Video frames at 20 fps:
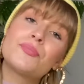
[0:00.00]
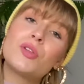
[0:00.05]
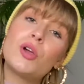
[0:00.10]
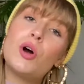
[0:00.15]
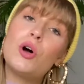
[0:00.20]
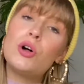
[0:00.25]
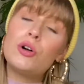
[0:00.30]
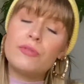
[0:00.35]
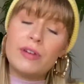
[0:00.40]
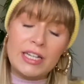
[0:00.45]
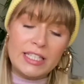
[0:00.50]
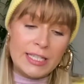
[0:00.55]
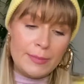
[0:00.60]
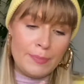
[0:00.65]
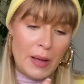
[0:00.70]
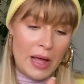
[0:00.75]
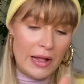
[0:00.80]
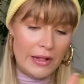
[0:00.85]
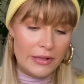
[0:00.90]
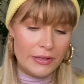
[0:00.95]
Alrighty
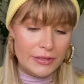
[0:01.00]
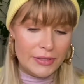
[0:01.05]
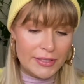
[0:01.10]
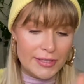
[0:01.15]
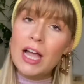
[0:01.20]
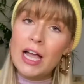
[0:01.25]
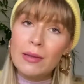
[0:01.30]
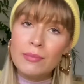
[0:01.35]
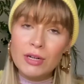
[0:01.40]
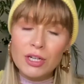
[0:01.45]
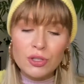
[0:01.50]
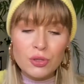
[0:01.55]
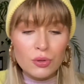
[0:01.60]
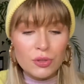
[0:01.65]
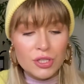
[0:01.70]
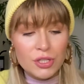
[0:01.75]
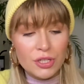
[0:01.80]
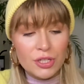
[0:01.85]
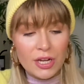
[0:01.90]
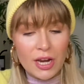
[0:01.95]
pals, I'm going to talk
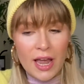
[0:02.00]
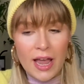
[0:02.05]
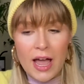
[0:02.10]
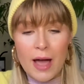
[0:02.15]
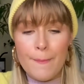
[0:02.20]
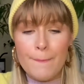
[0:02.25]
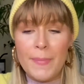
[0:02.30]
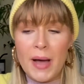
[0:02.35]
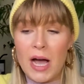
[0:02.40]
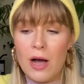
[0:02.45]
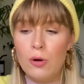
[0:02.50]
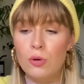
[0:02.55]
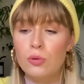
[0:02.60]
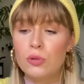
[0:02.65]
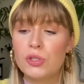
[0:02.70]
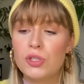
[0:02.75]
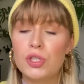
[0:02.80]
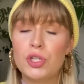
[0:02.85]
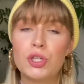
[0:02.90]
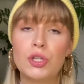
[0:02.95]
to you today
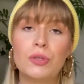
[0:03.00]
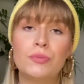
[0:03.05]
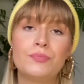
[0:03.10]
about